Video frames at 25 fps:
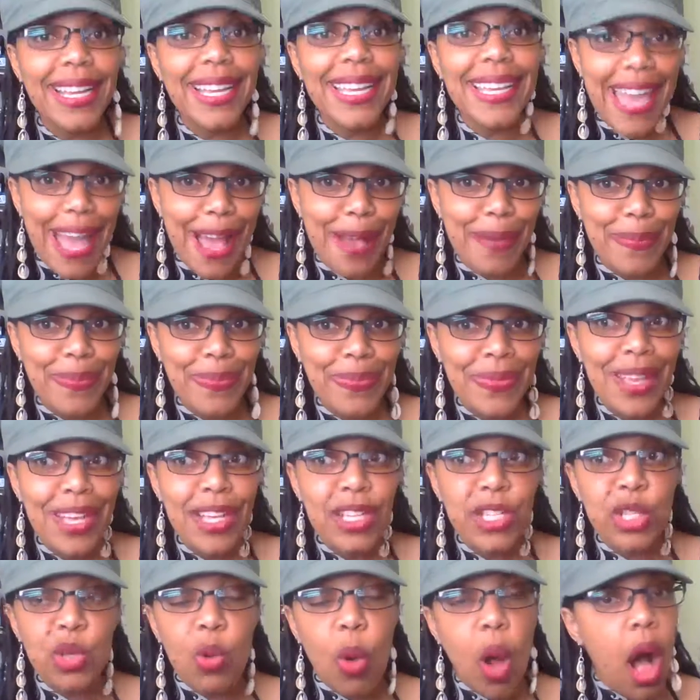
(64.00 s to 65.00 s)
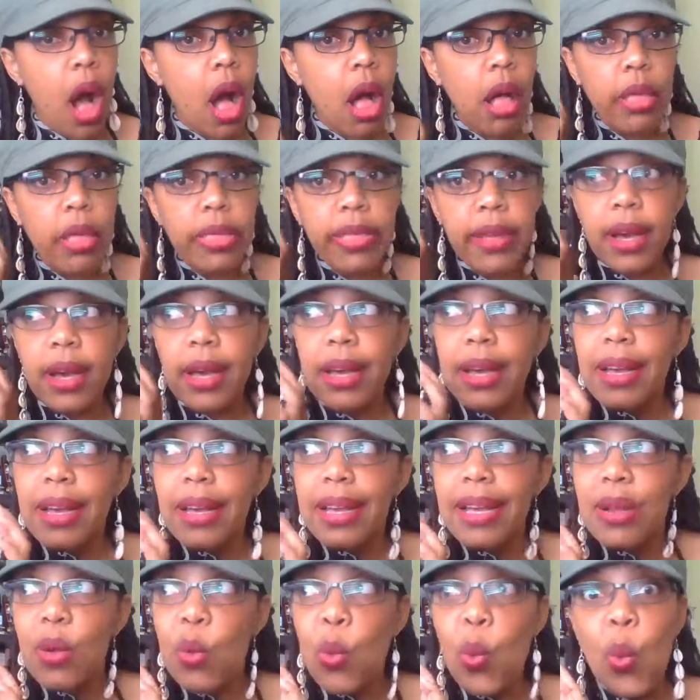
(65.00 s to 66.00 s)
Yeah. So all the
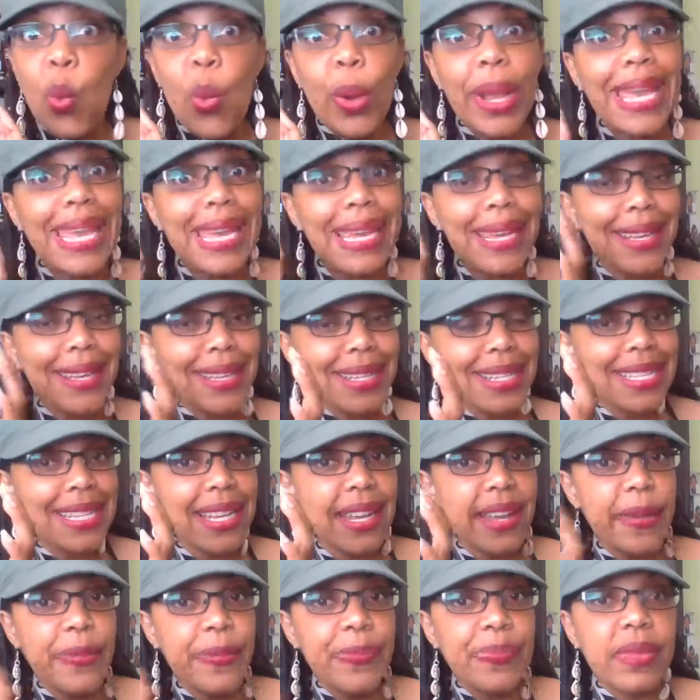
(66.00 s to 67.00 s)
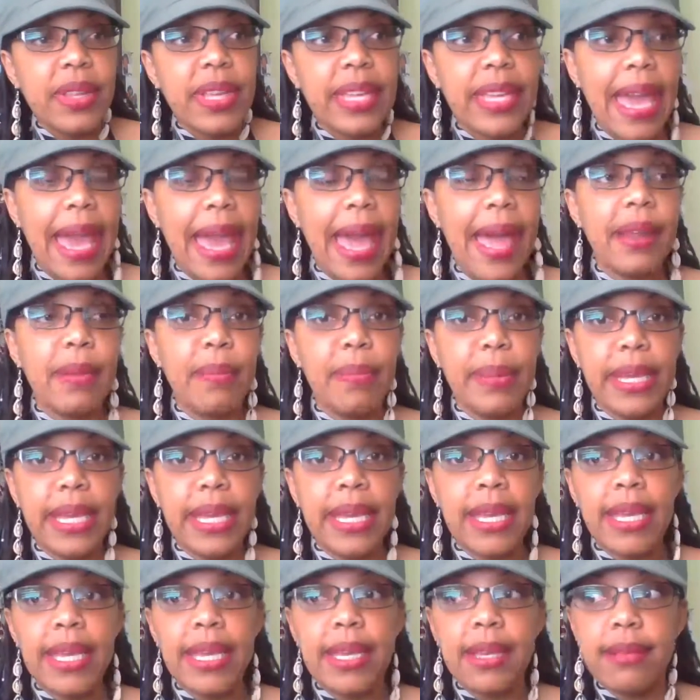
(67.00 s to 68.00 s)
weeks can
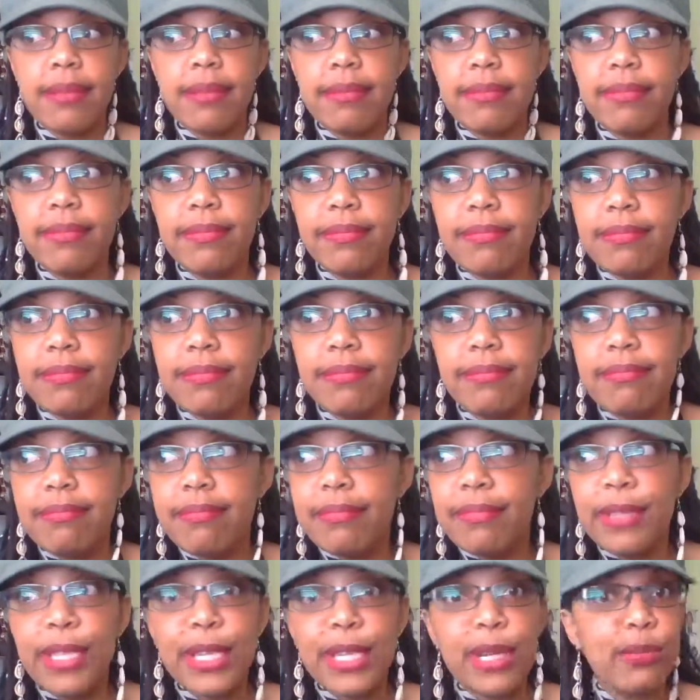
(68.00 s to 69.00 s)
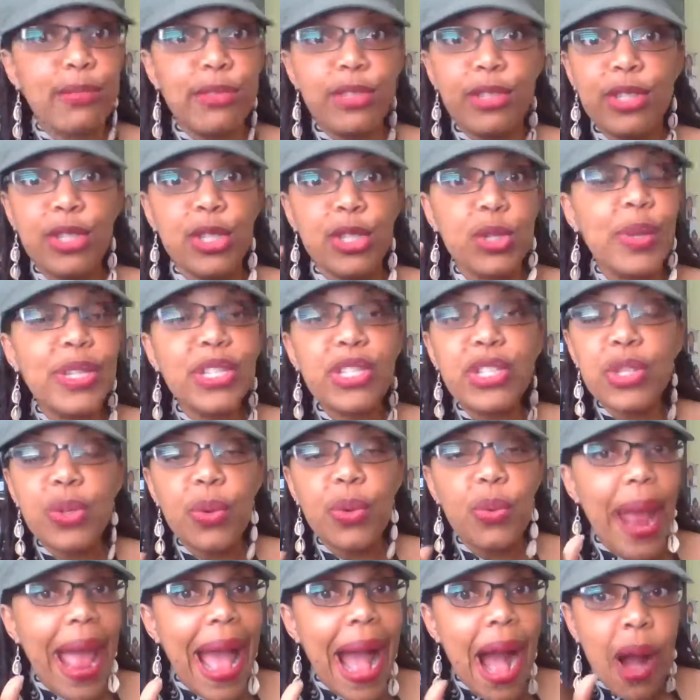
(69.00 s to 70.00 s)
be, switched
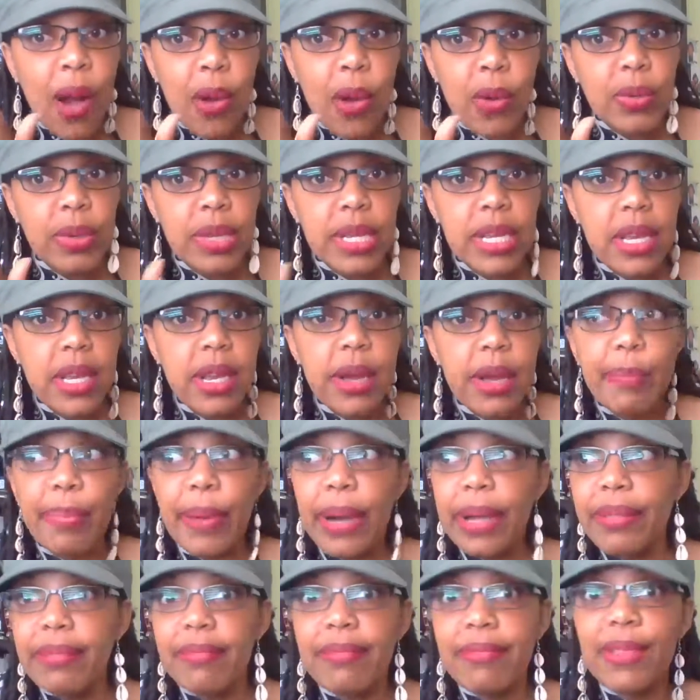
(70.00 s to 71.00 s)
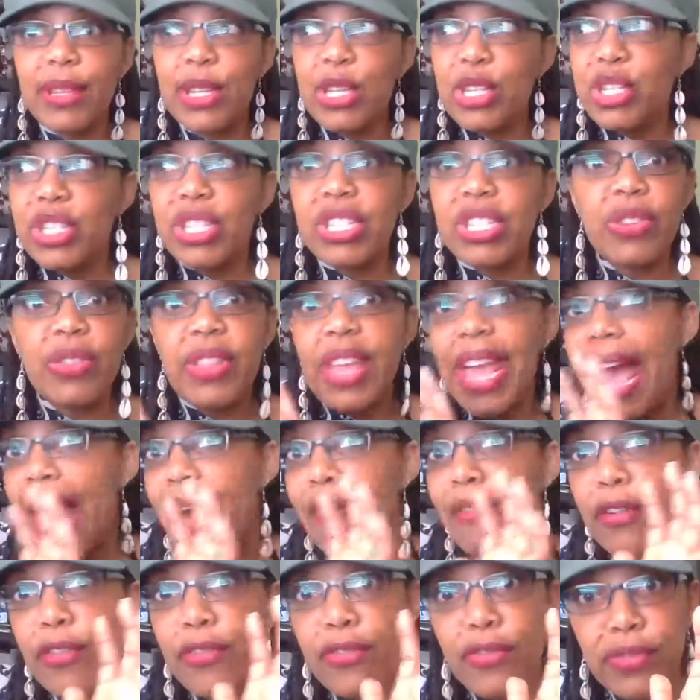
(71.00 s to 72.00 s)
around, but just so they
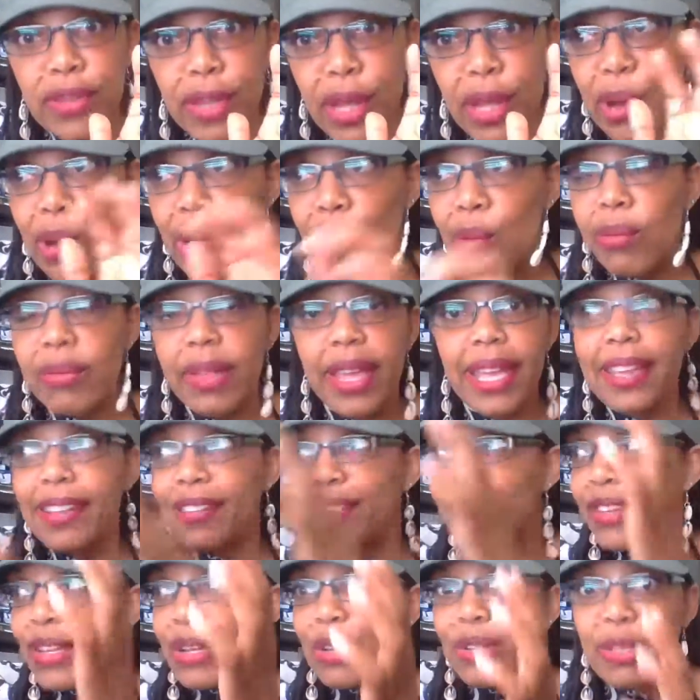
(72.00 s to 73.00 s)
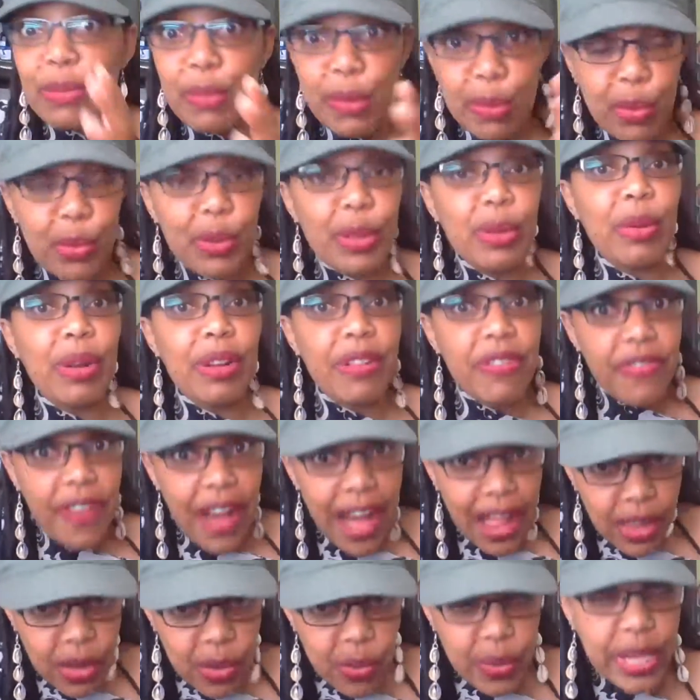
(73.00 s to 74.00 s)
have a flow, they can, some people really want to
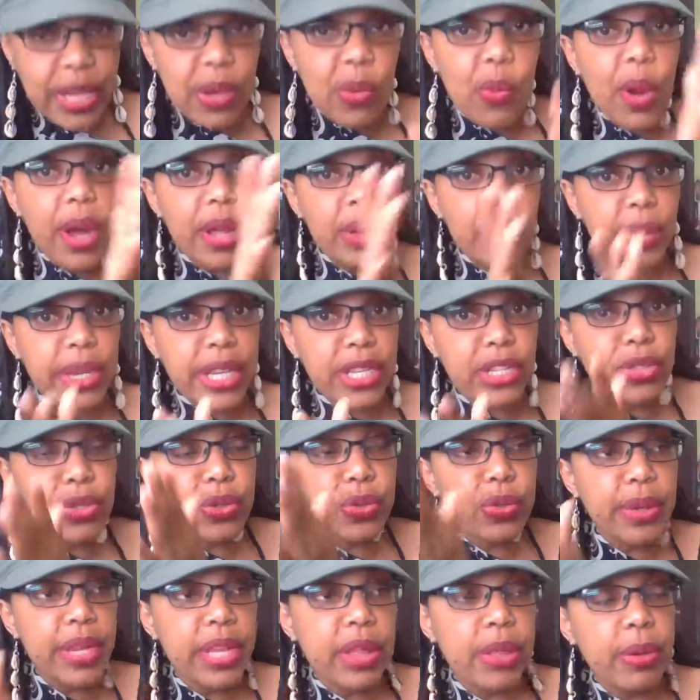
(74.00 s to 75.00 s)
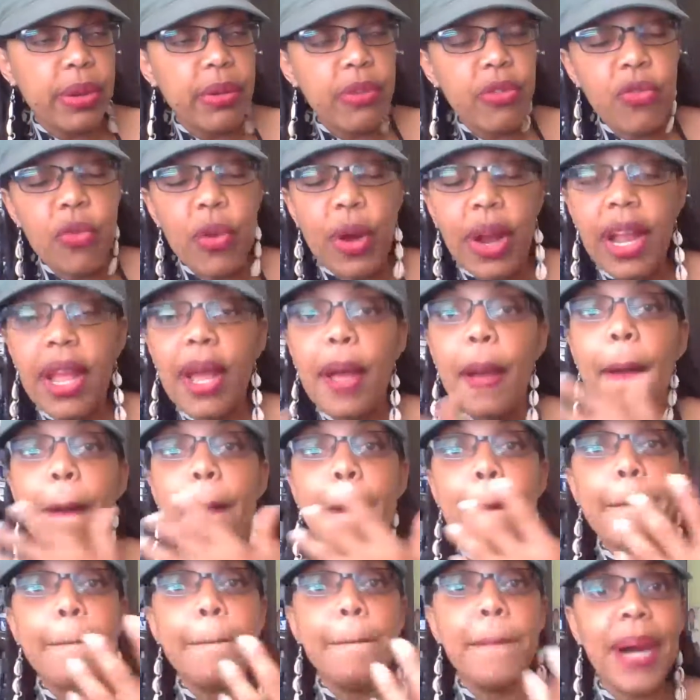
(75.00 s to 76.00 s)
follow week 1, week 2, week 3, 4.
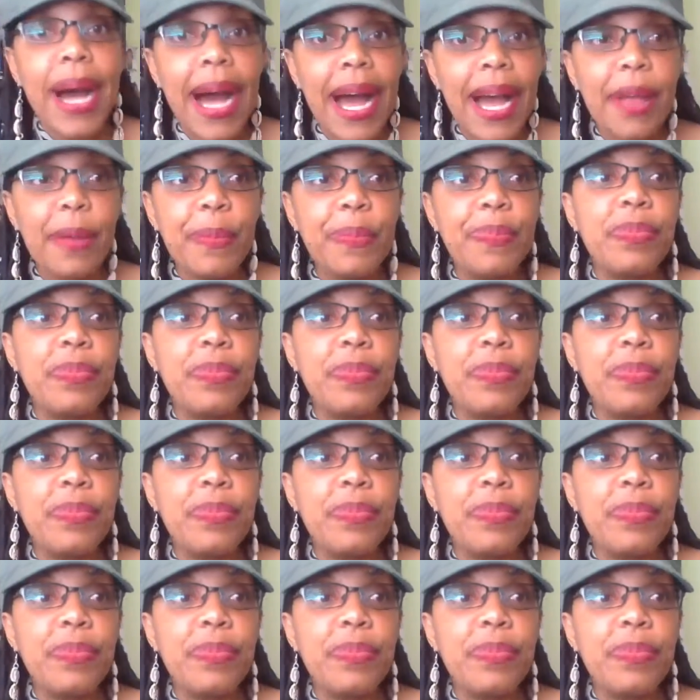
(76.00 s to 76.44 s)
But